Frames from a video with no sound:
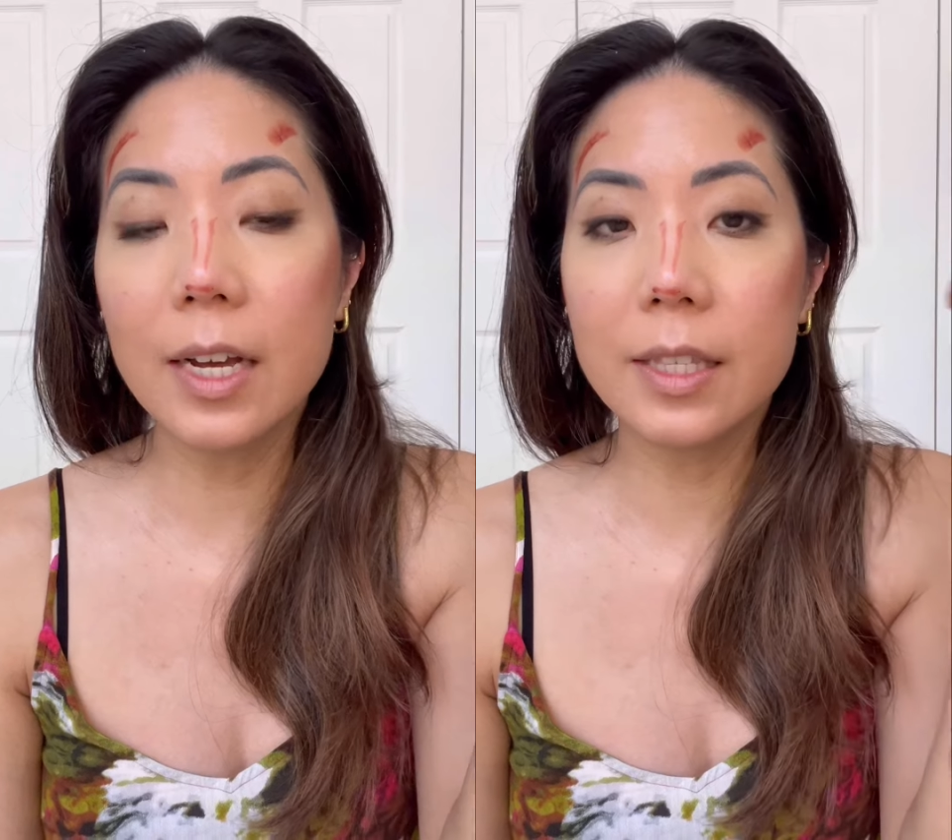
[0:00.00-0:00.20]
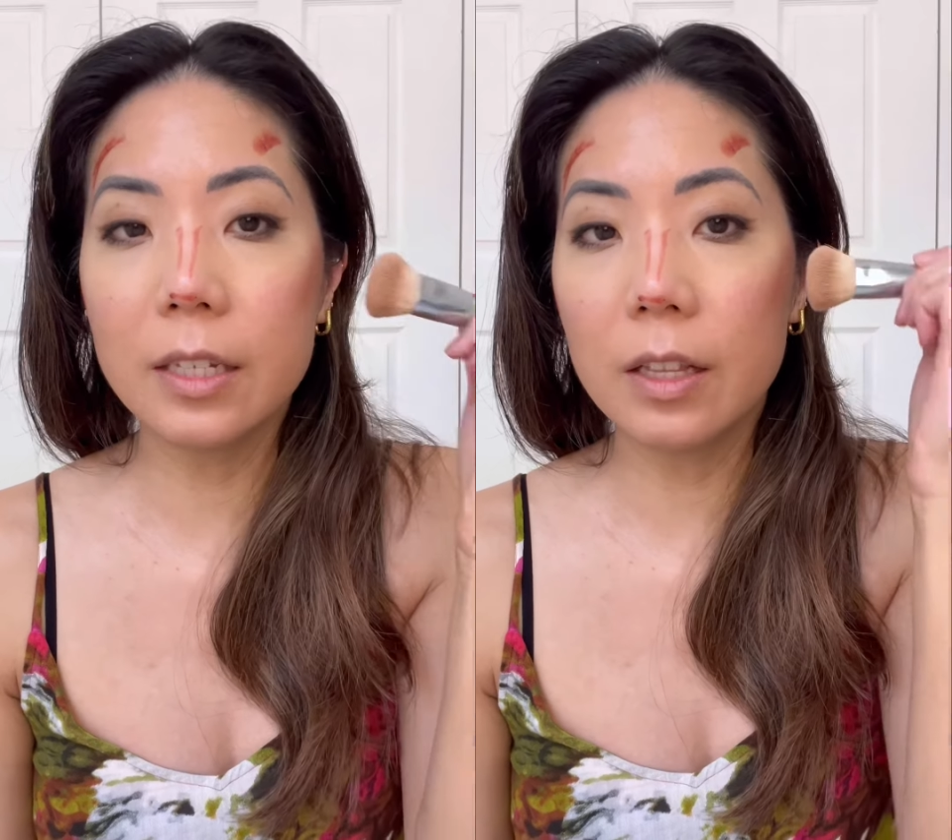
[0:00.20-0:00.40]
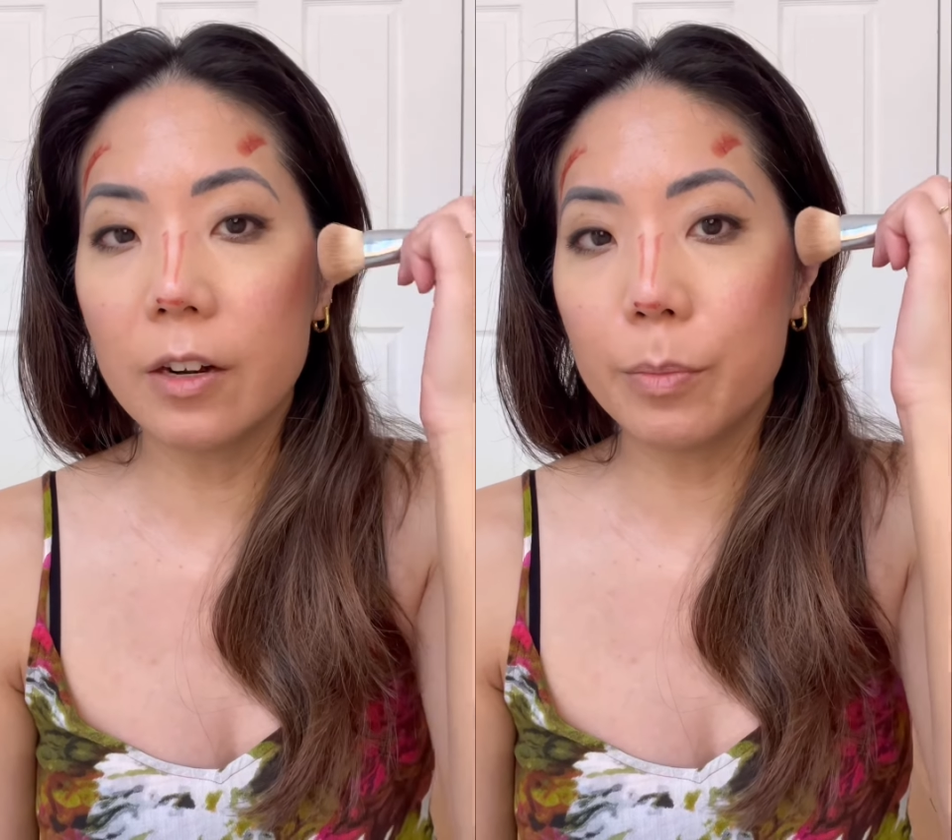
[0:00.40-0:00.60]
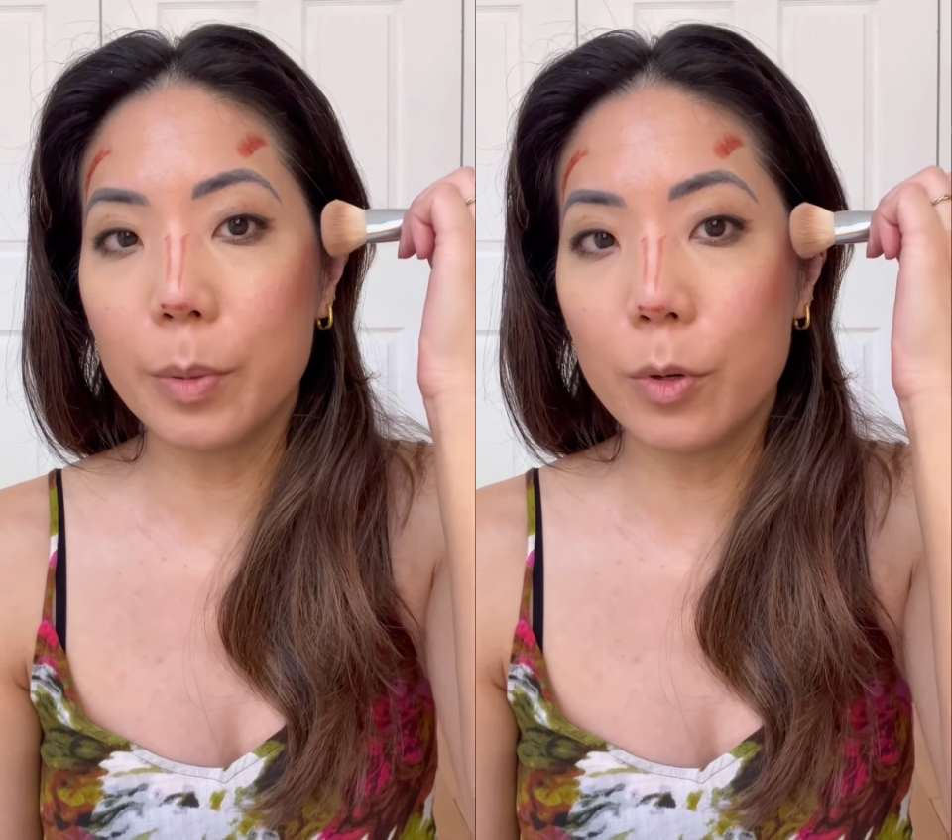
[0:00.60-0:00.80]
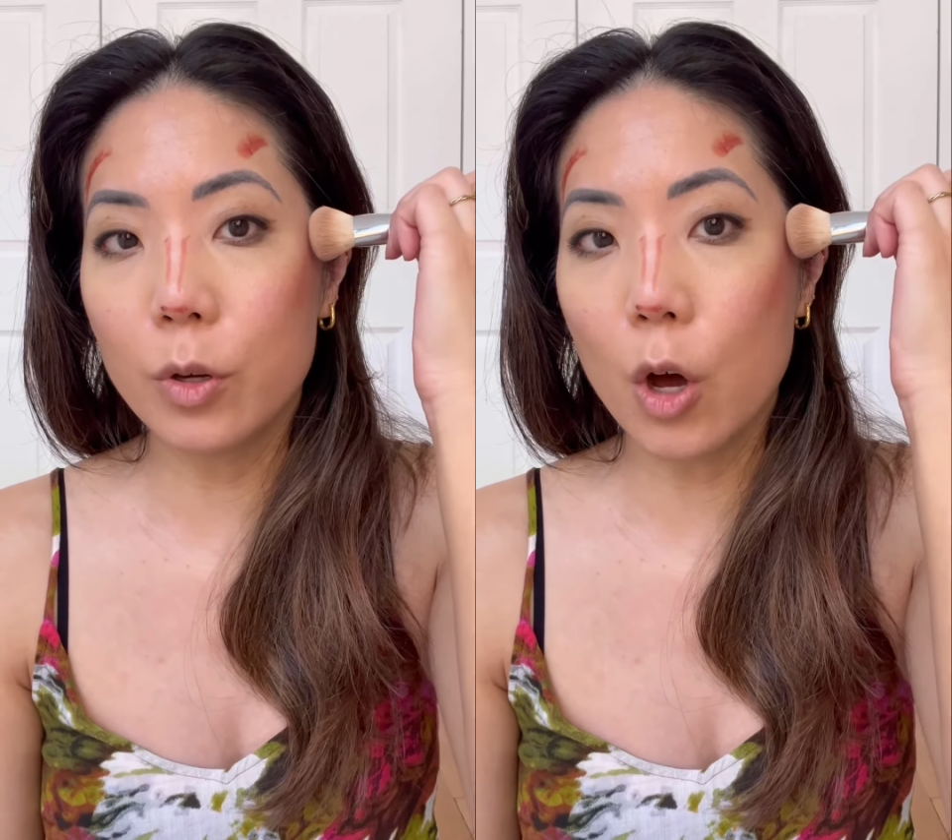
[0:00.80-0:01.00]
I see a lot of
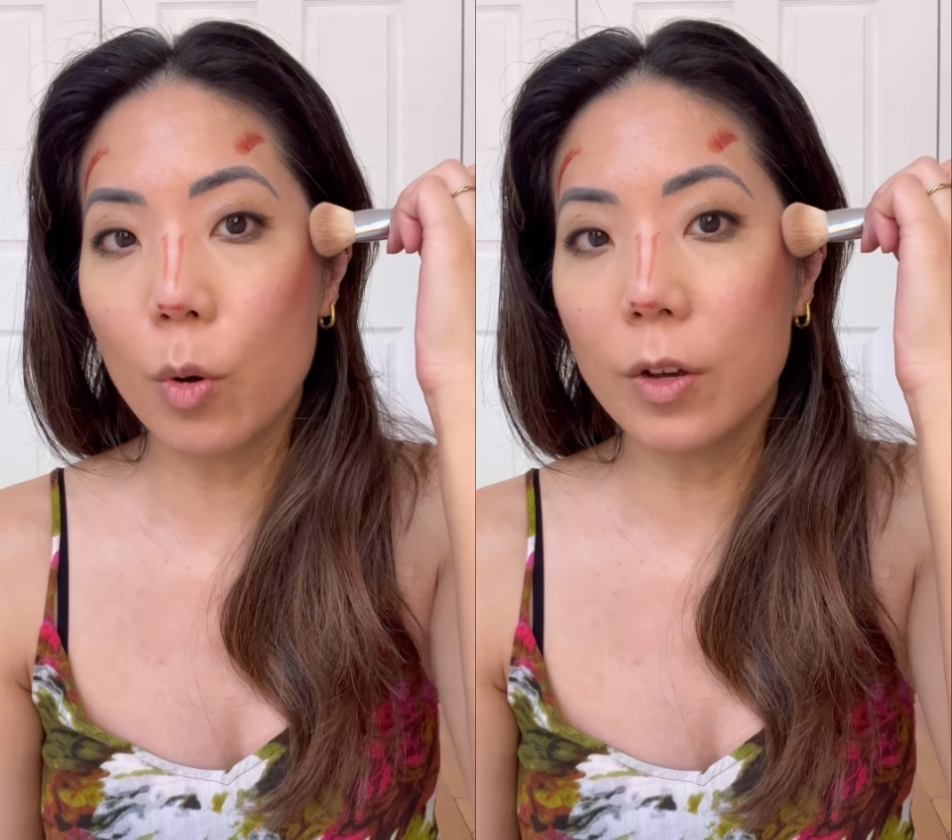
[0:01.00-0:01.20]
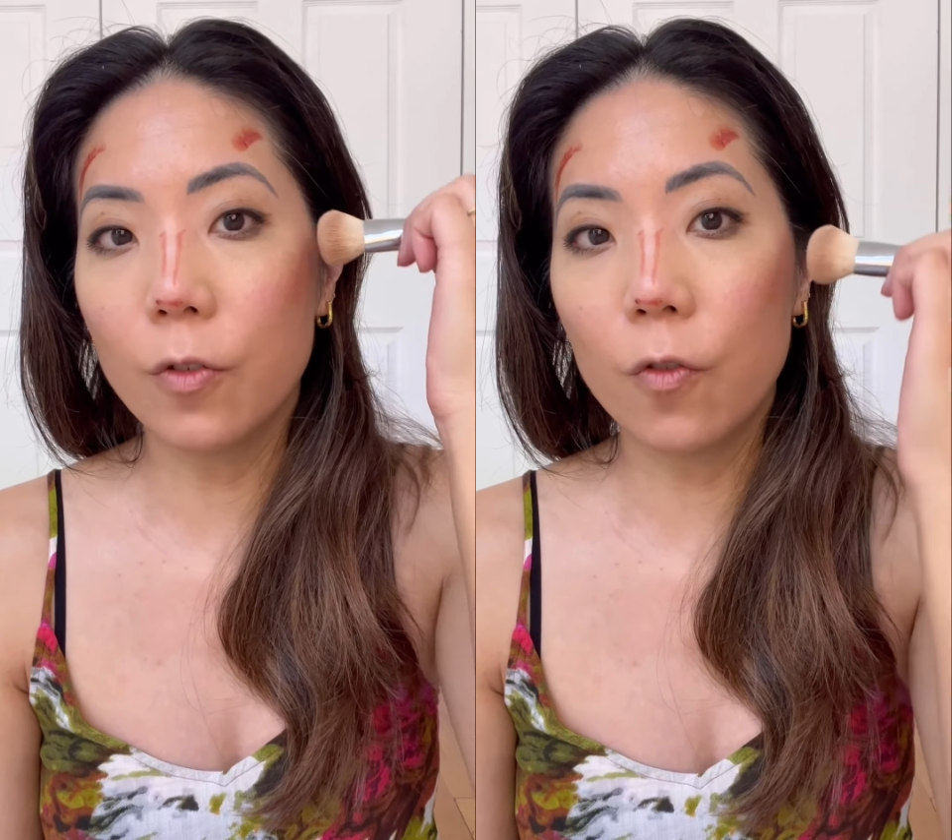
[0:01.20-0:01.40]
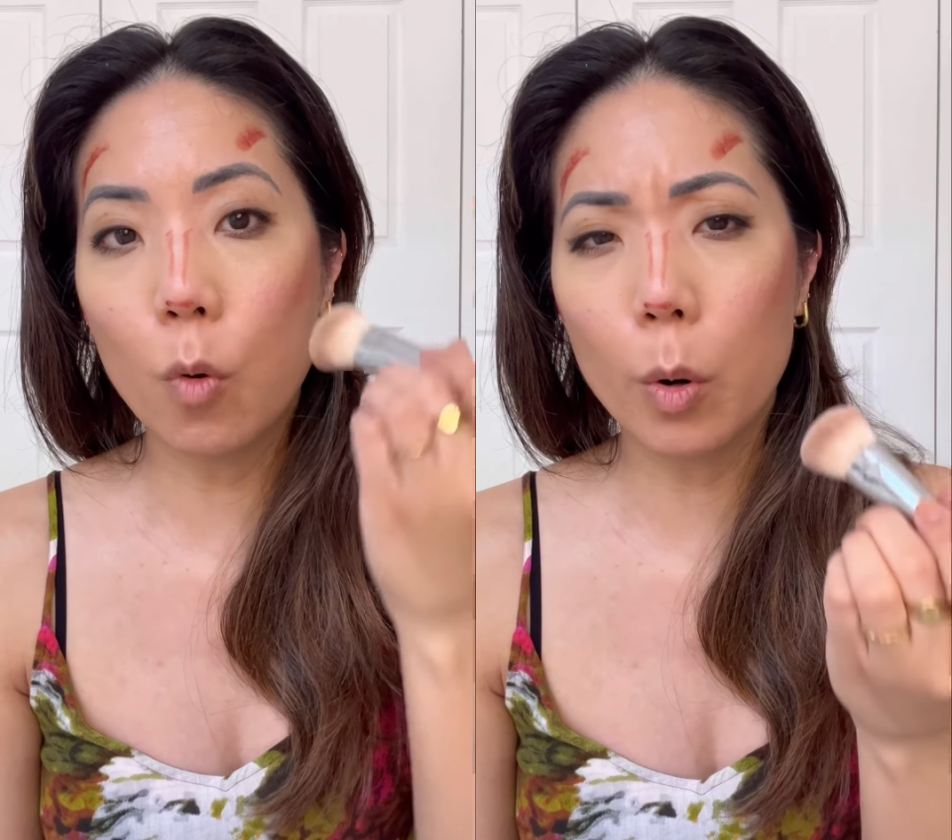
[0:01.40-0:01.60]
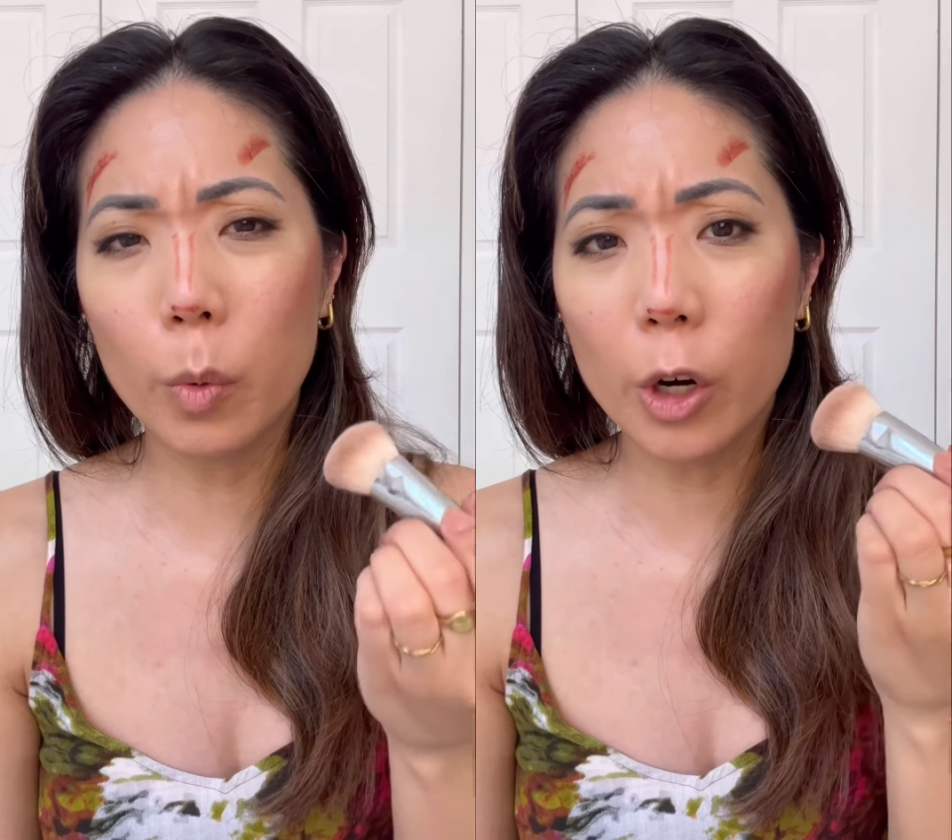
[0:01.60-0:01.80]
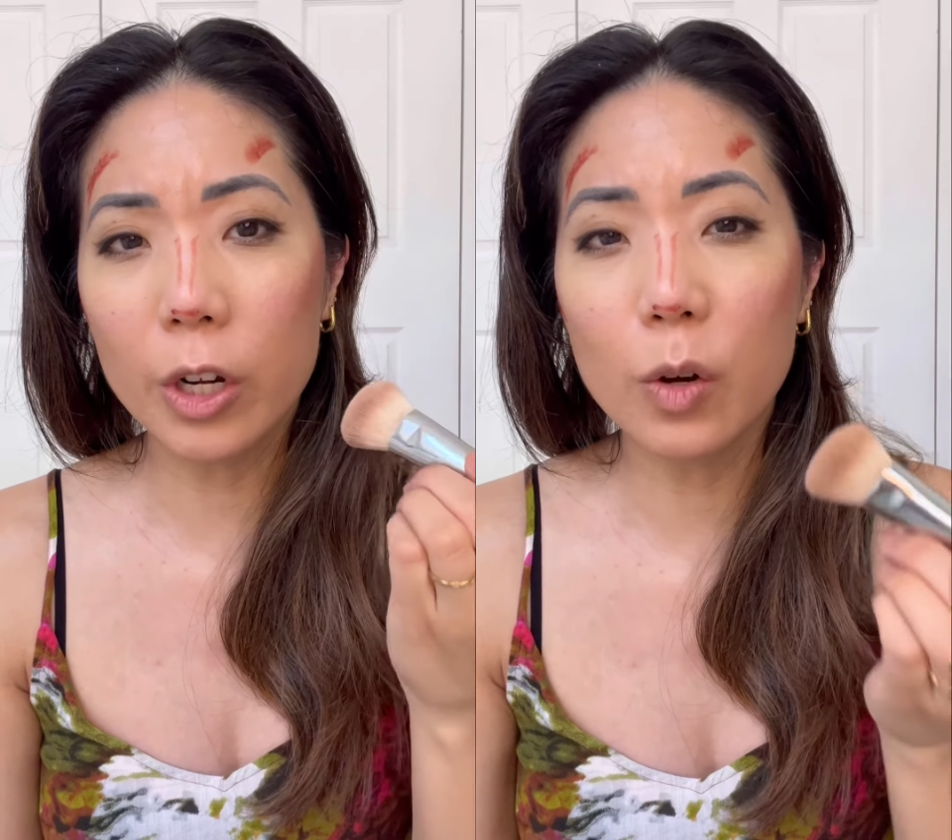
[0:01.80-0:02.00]
people going forward